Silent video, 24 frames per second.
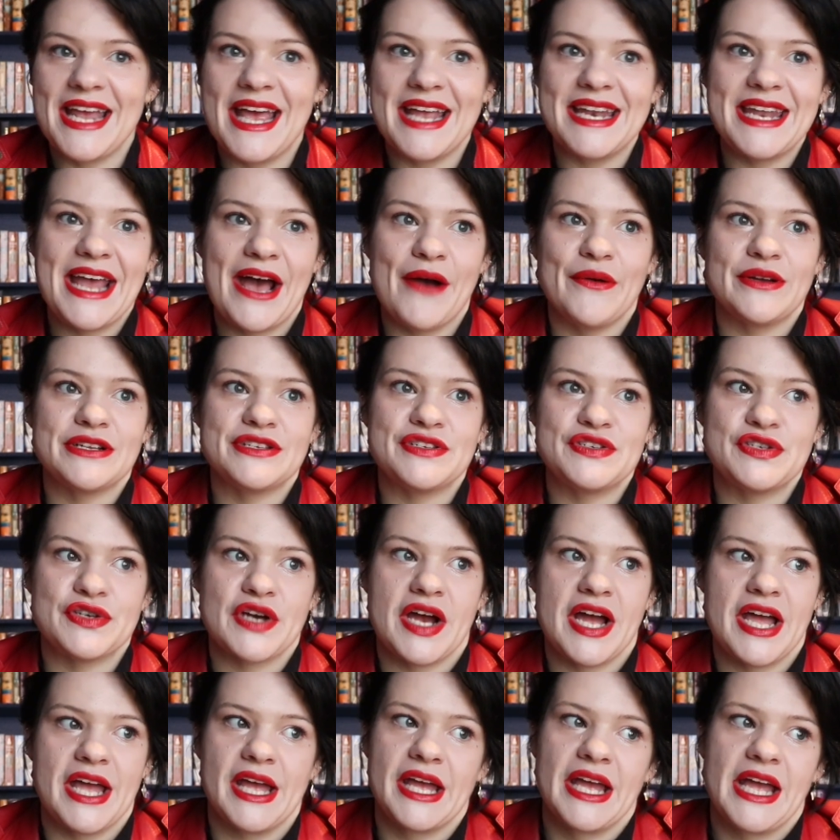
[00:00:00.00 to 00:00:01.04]
and now it's
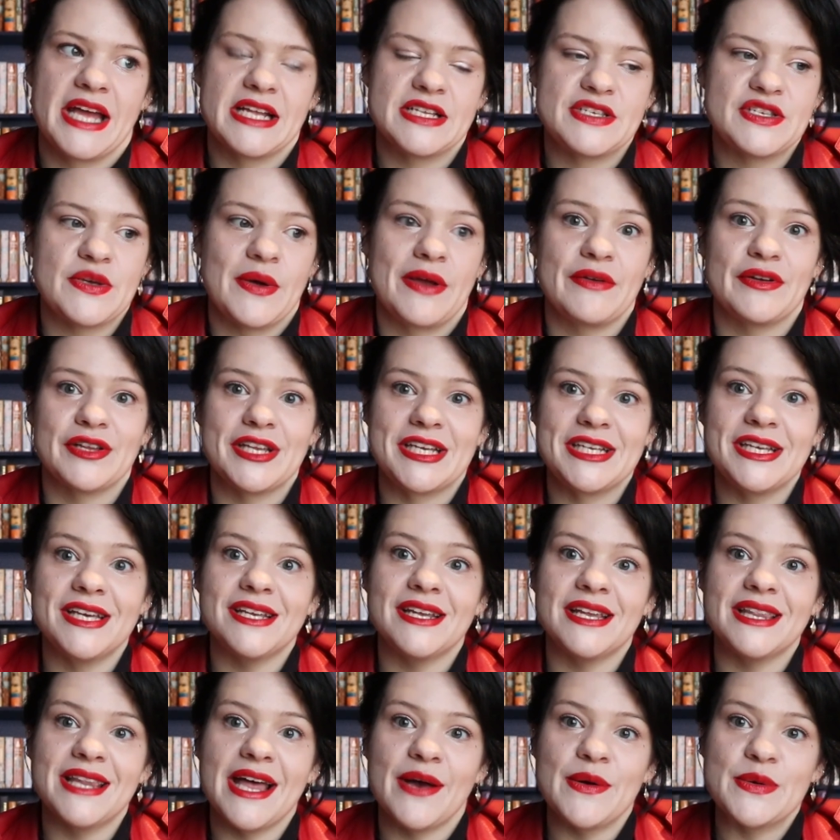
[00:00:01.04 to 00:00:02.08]
drying, and so I really
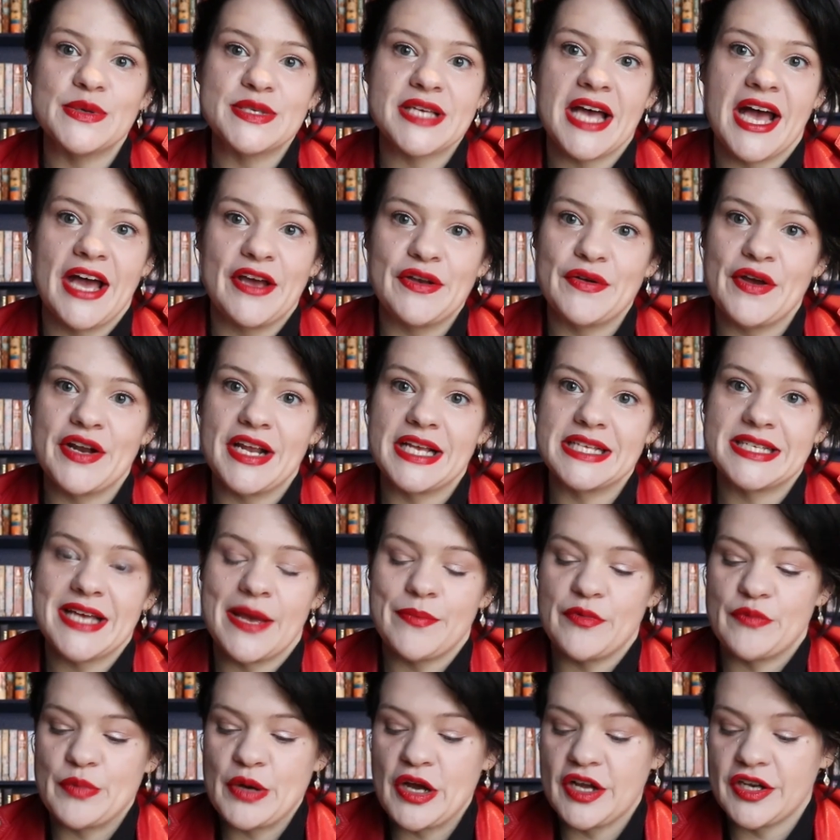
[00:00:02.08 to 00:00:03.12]
needed those hydrating
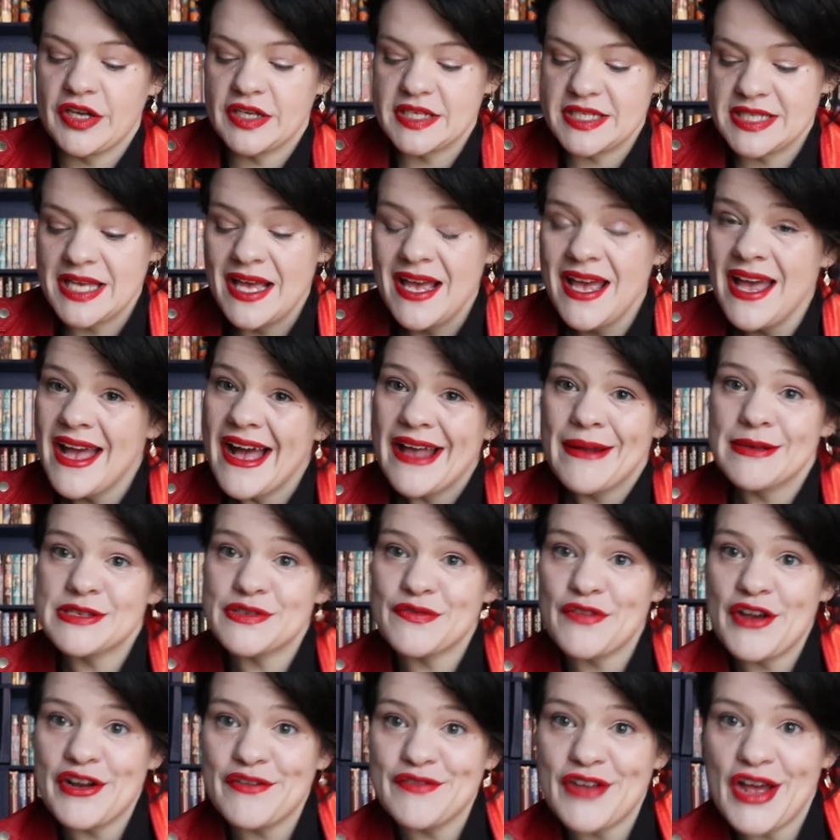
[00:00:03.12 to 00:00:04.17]
type of products and I was
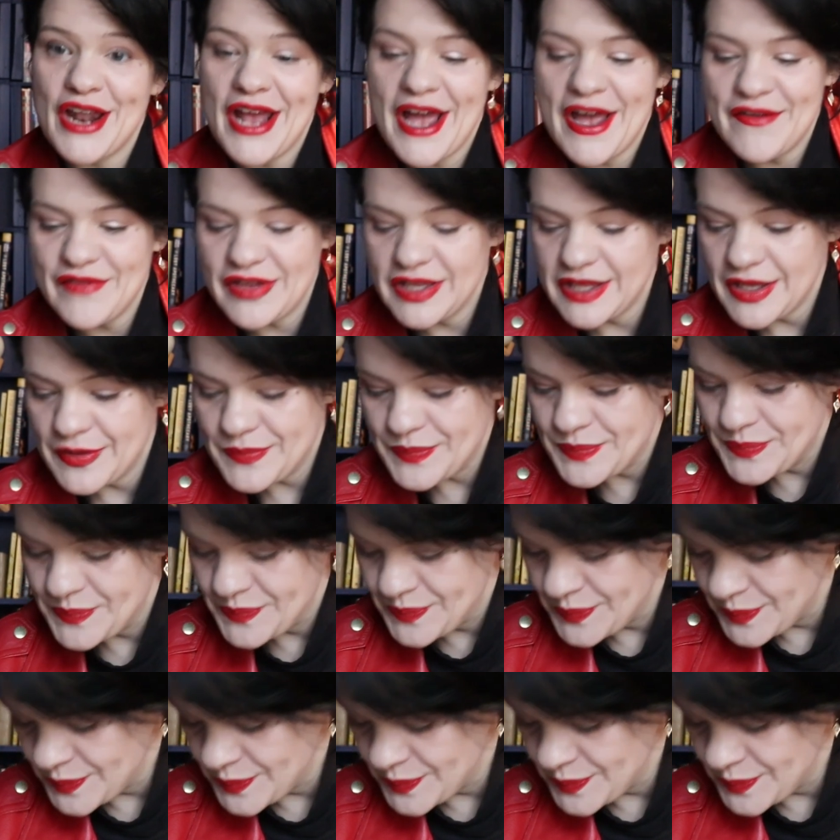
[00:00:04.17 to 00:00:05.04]
afraid of not having them.